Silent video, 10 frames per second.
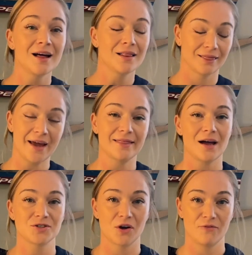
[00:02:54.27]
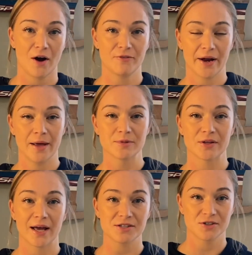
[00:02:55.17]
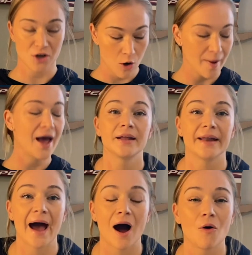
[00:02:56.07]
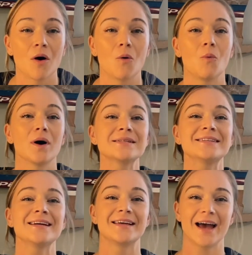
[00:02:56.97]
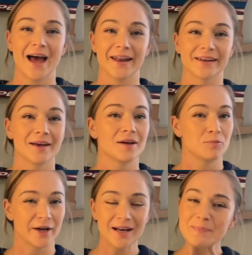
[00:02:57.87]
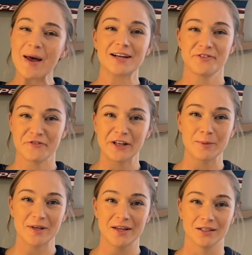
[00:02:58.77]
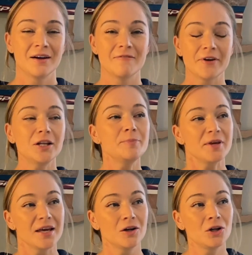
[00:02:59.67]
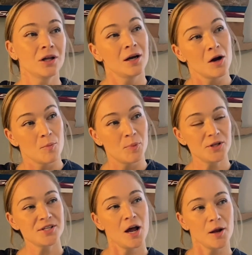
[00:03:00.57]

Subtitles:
like that so far for him, so that's dope. Now, once again, bringing it back to Filippito. Filippito puts on a